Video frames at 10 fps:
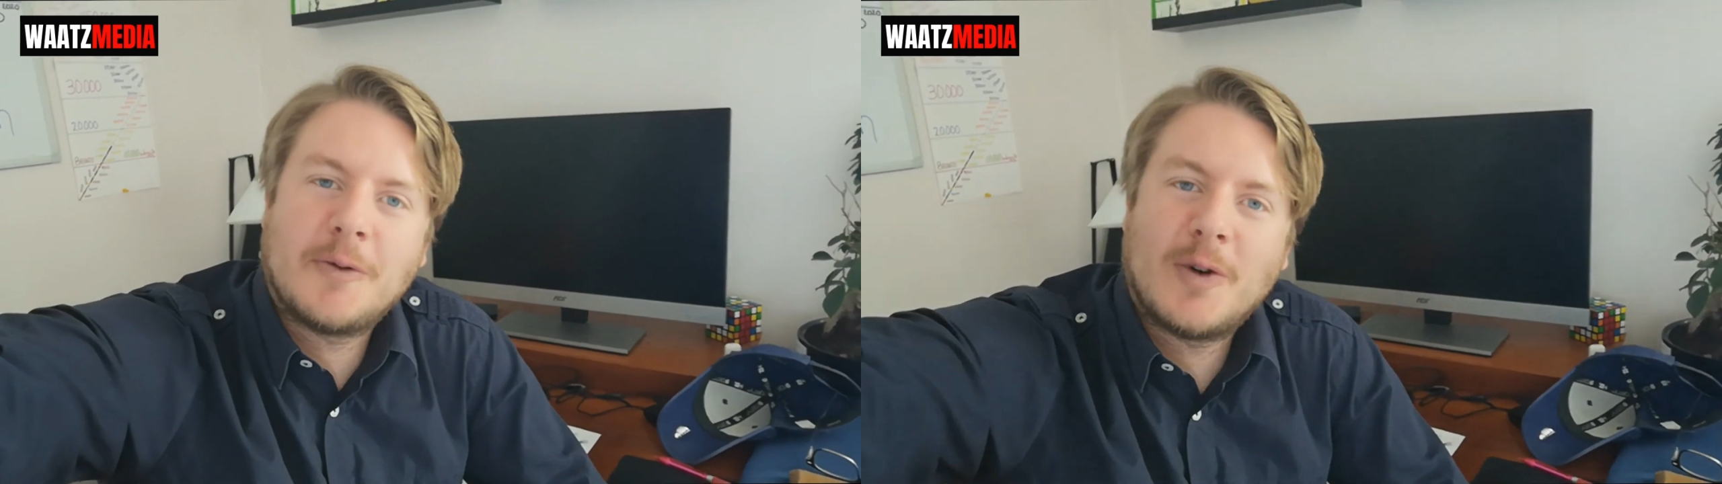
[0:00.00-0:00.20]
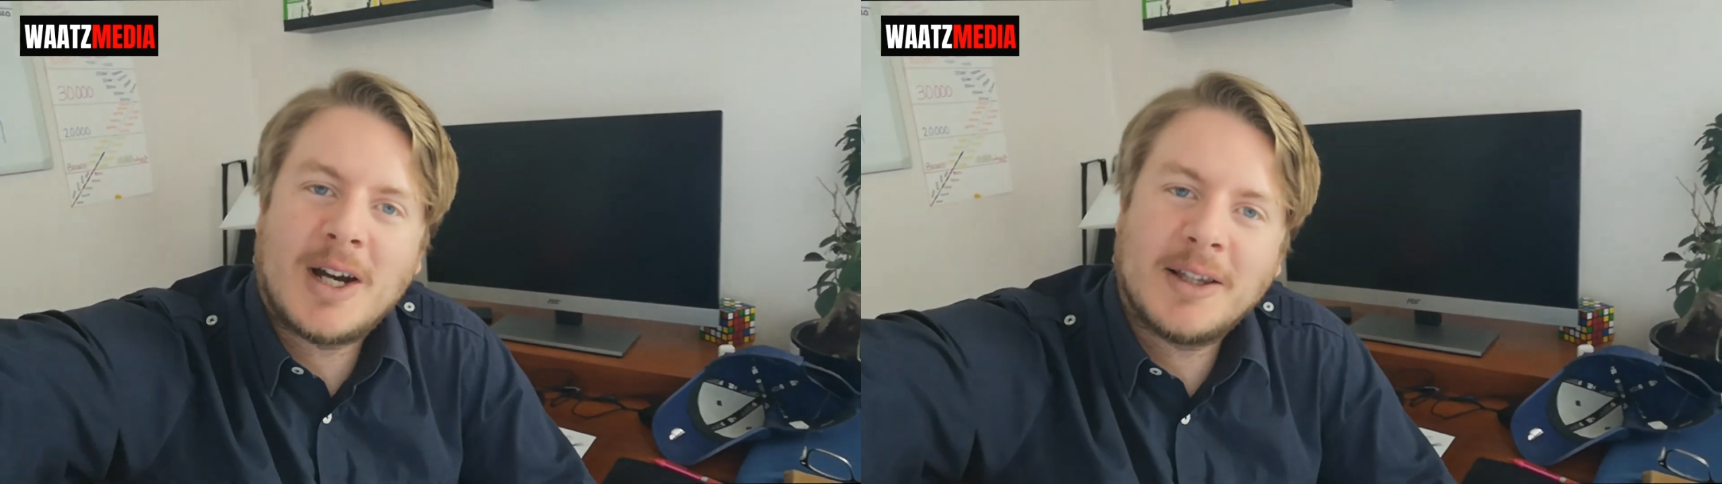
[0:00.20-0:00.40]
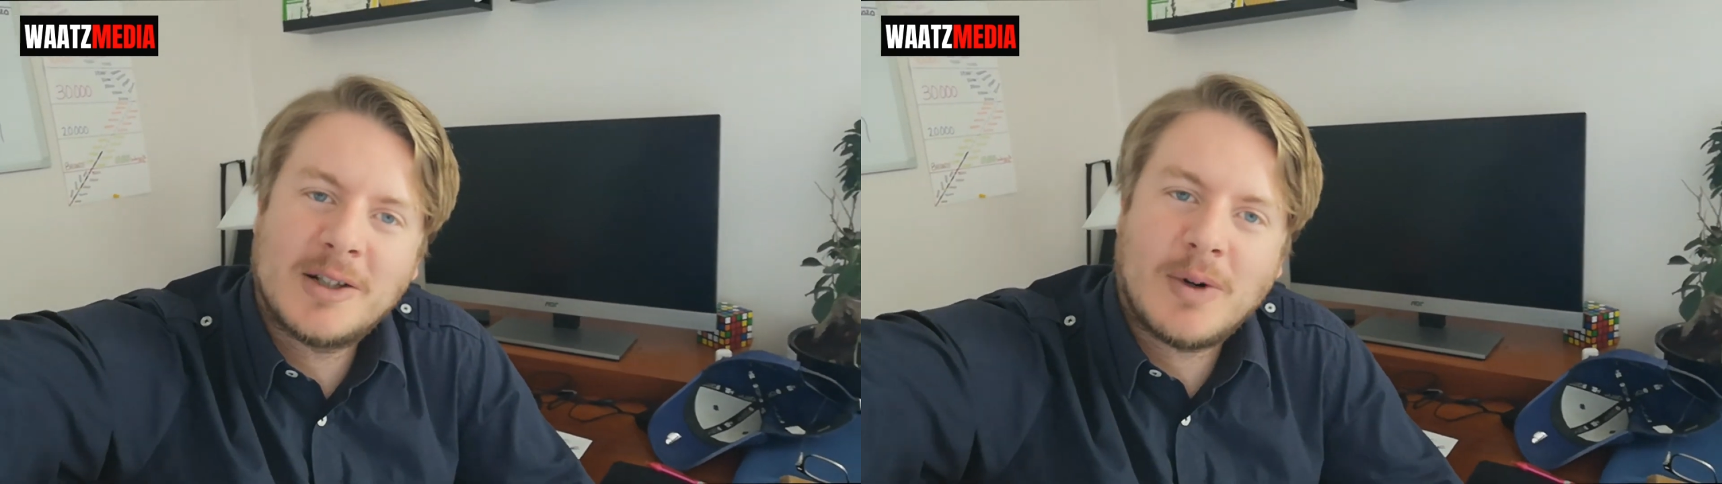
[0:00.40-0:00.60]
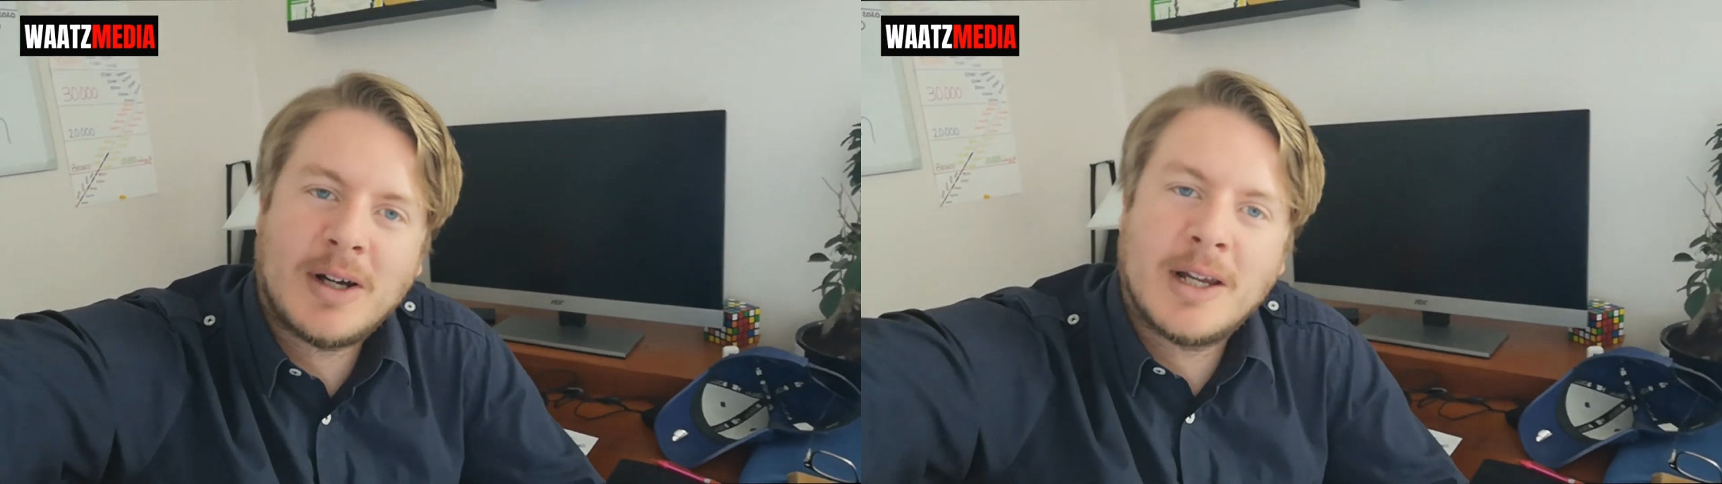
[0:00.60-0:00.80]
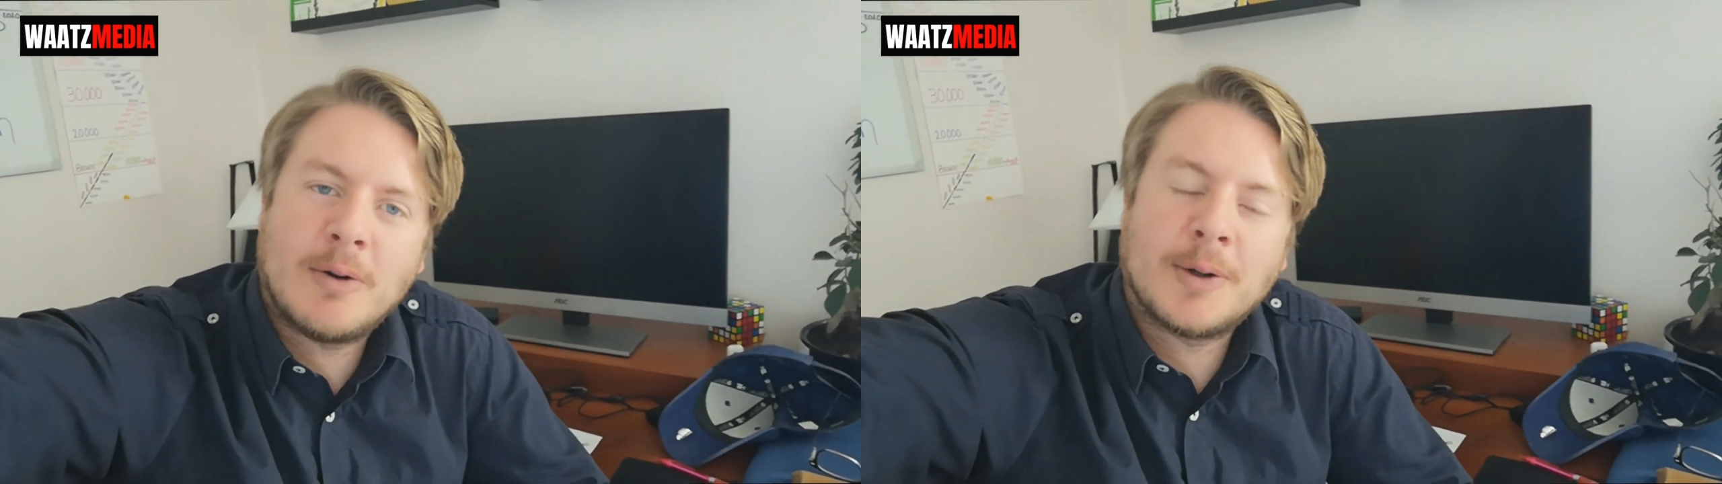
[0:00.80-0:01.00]
If you like this
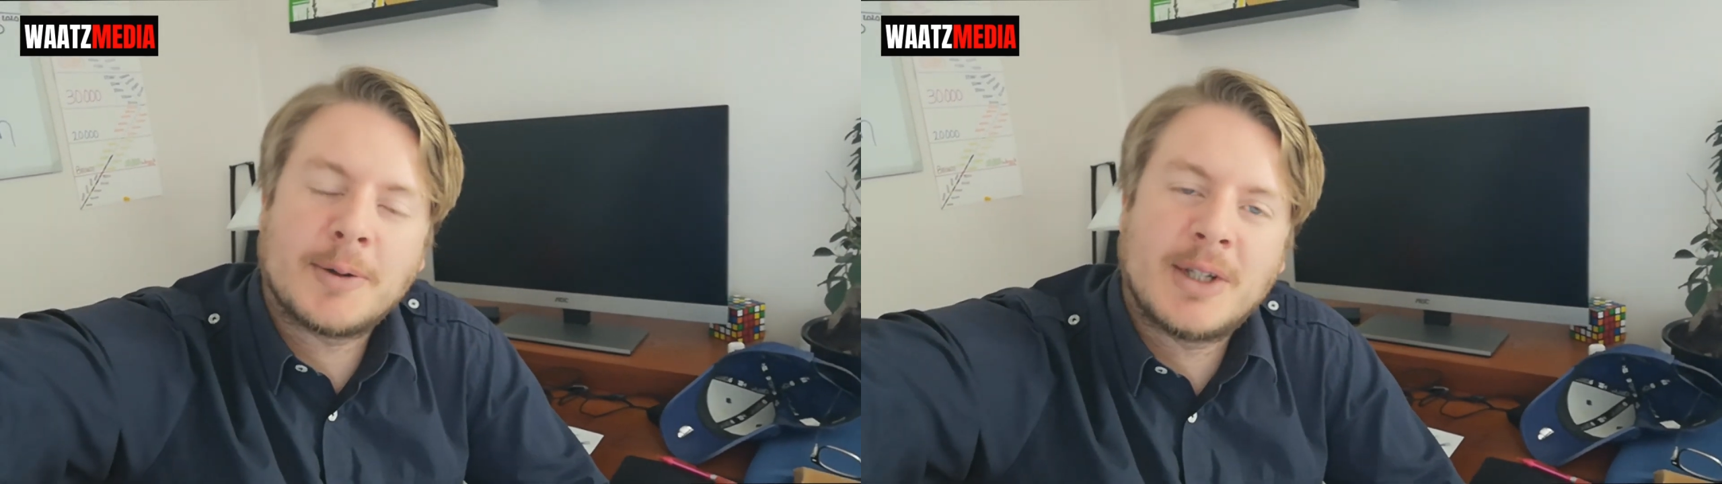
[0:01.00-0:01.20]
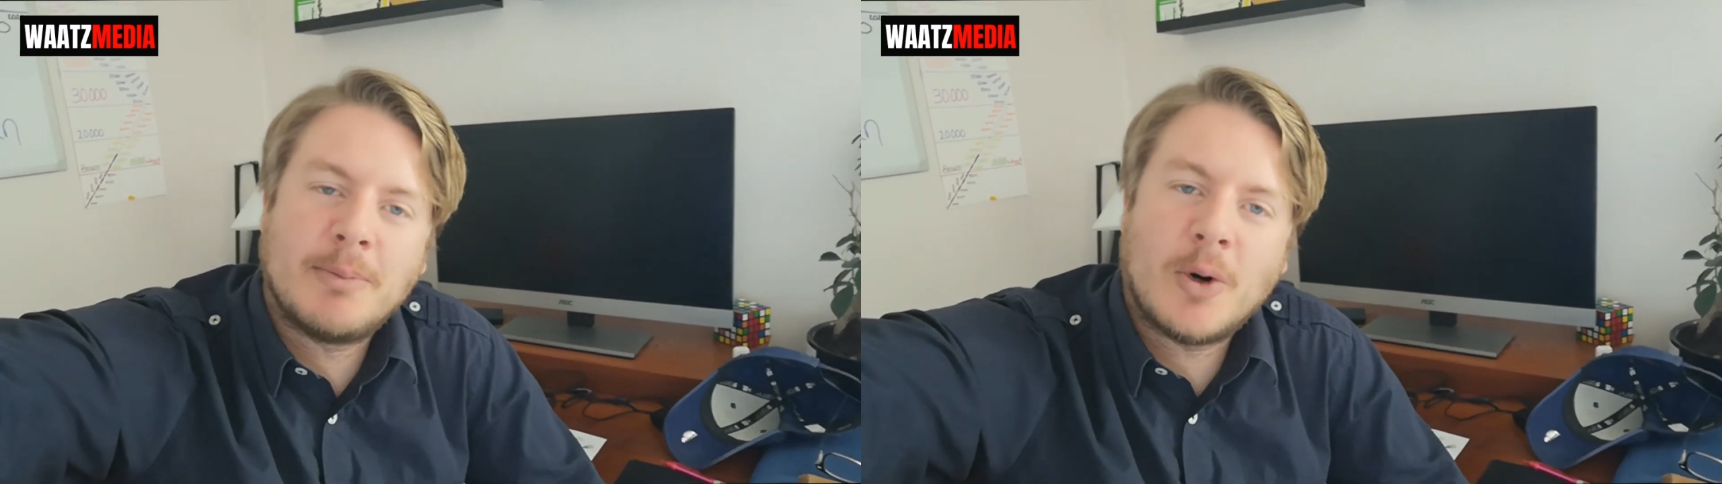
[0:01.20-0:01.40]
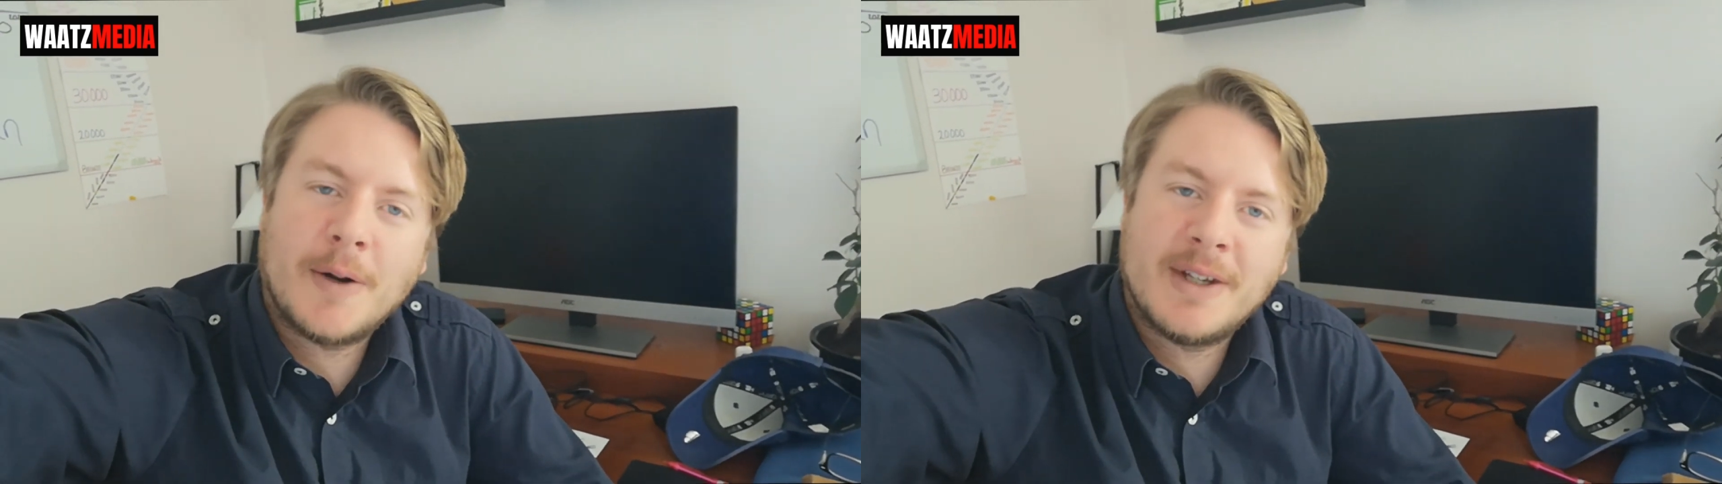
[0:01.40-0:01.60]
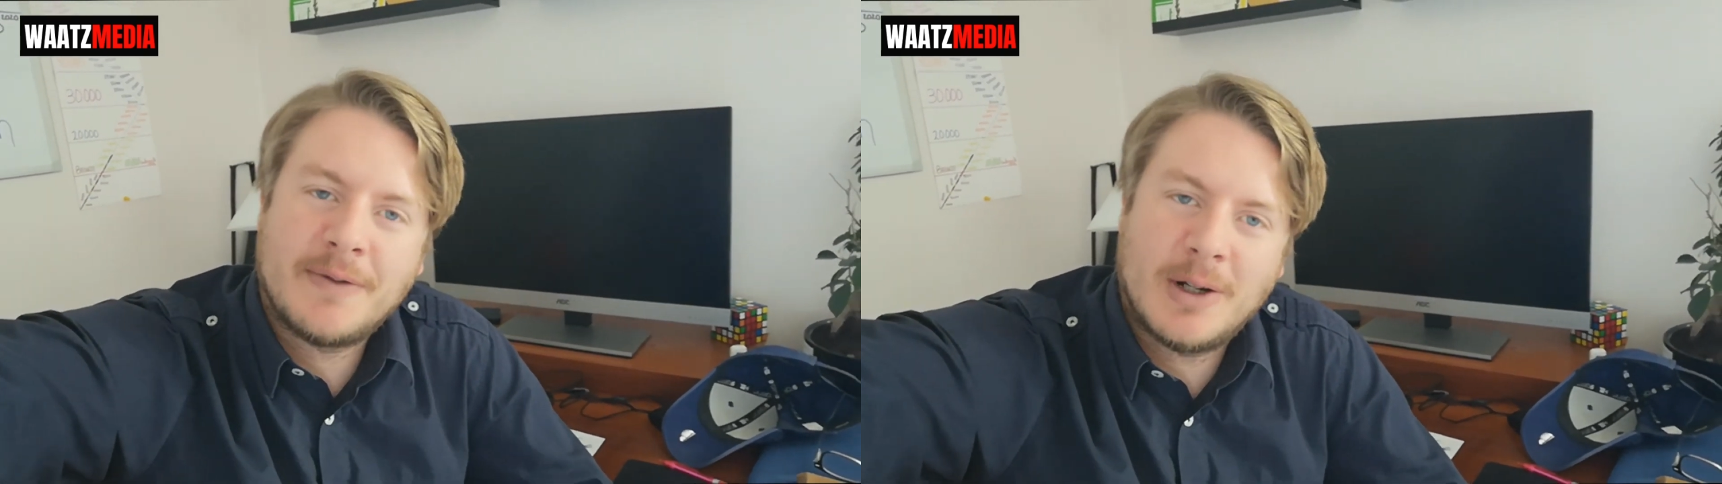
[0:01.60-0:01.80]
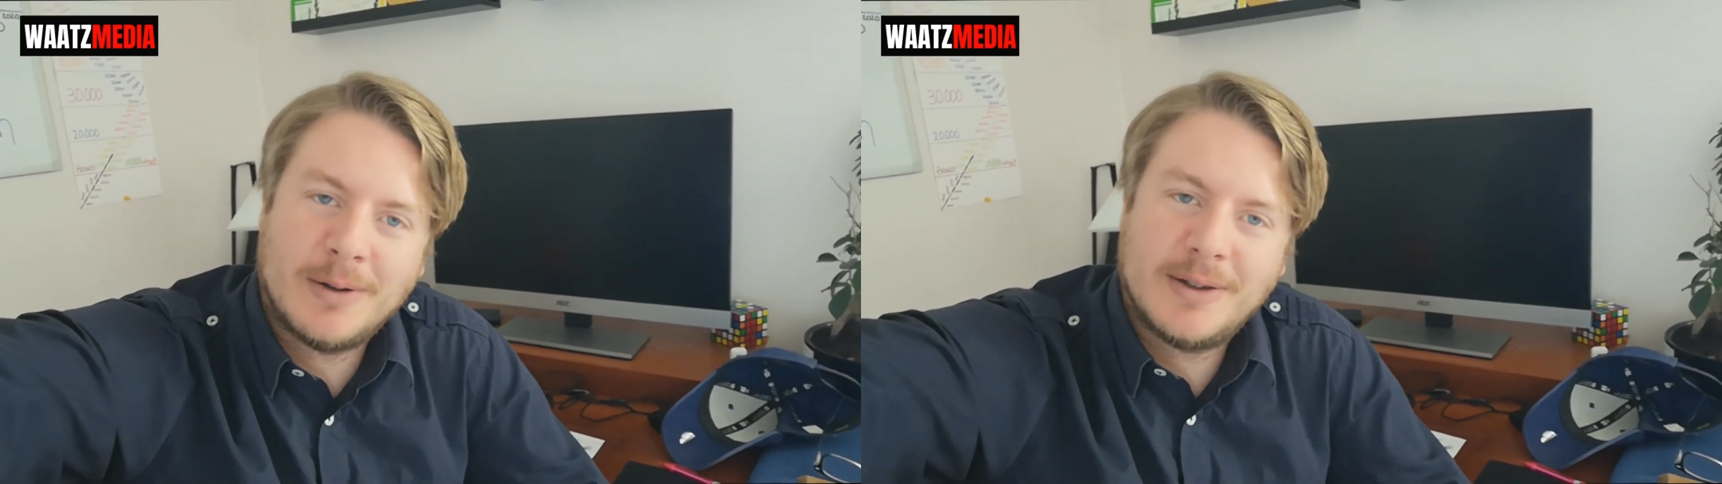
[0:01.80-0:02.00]
one and want to see more of these
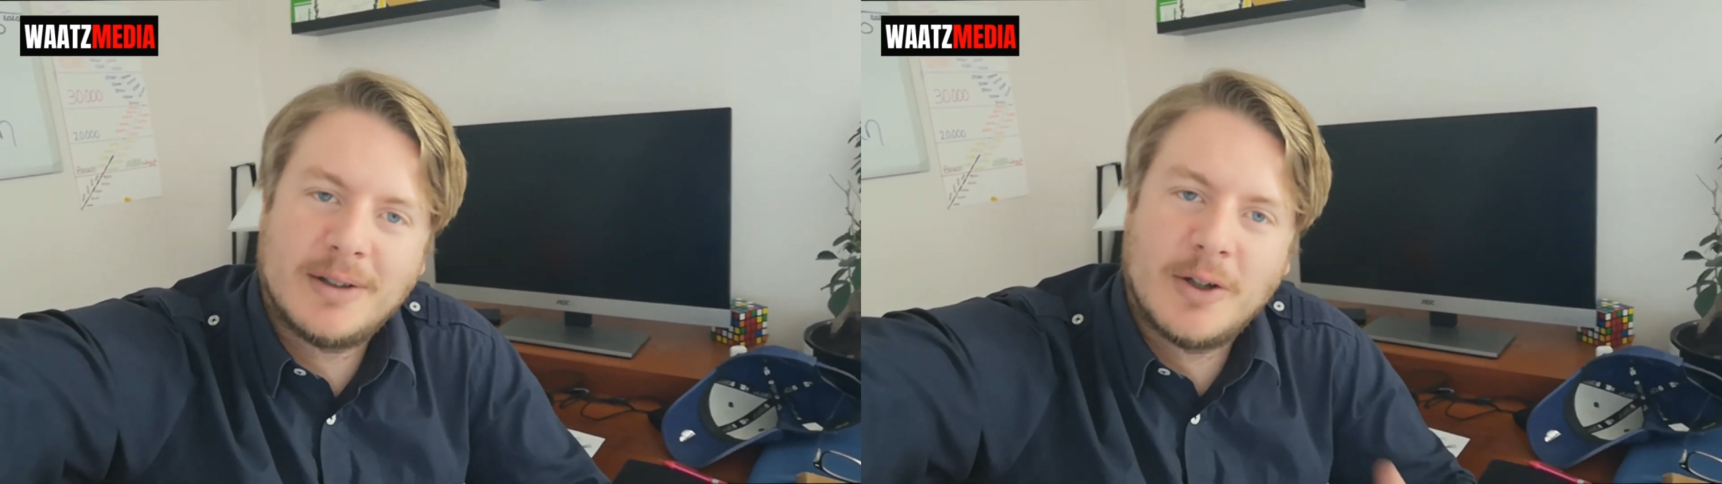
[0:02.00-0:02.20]
videos,